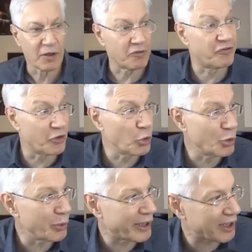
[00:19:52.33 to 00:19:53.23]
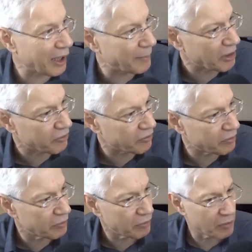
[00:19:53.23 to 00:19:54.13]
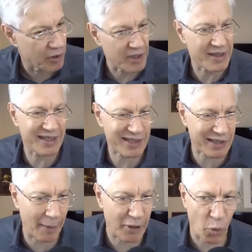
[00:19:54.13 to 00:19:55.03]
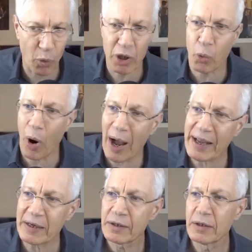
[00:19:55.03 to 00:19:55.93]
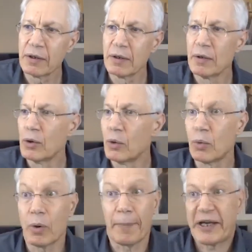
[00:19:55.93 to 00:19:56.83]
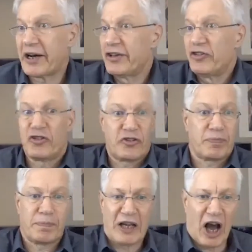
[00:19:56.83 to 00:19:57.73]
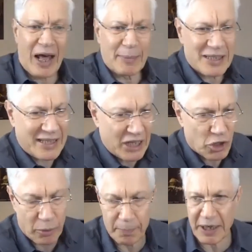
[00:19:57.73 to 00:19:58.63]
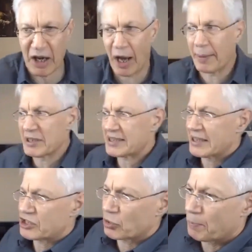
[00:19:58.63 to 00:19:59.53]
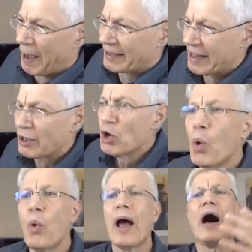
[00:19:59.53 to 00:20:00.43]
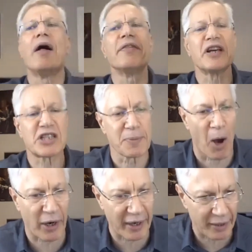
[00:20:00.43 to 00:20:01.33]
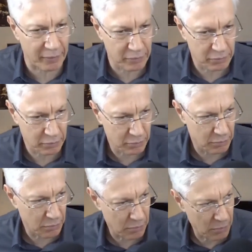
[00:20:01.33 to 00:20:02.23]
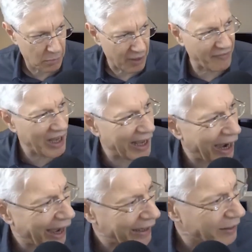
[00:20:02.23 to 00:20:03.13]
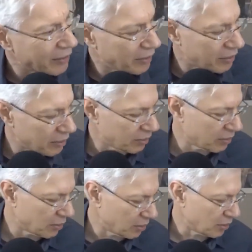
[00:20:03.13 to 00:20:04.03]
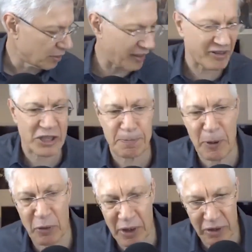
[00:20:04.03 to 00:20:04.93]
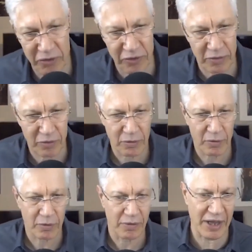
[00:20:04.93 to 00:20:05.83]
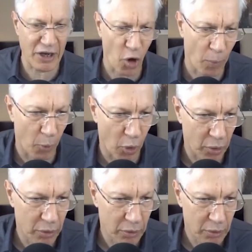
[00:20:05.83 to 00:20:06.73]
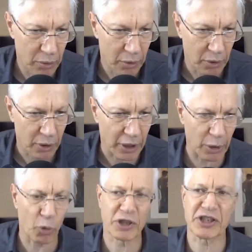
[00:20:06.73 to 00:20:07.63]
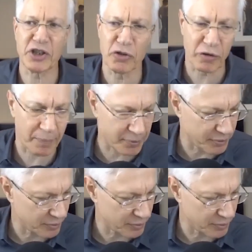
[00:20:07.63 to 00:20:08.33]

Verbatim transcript: Voodoo economics. This time it'll work. Why? Well, because economists say so, but economists said so back then. Well, they're smarter now. They have AI, they have experience, they know more. It works in Europe,